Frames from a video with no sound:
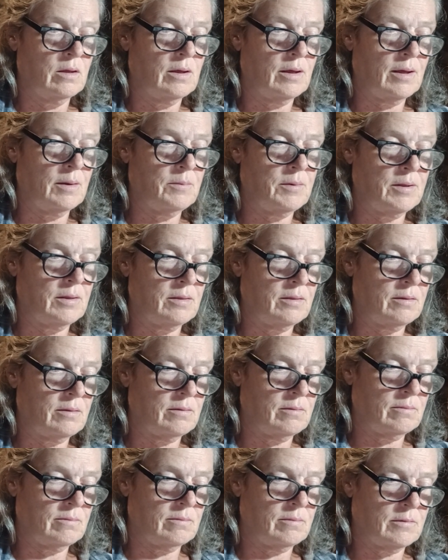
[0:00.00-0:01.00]
I don't
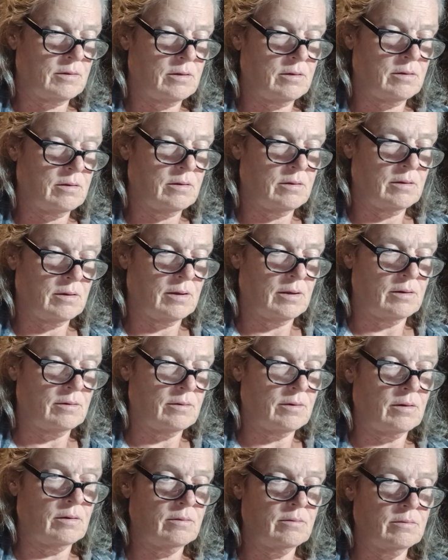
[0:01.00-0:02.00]

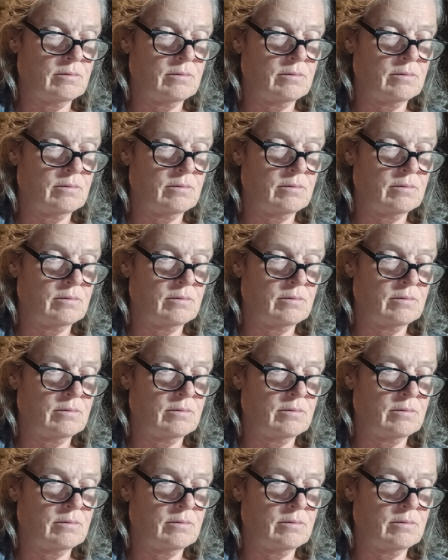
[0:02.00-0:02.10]
know.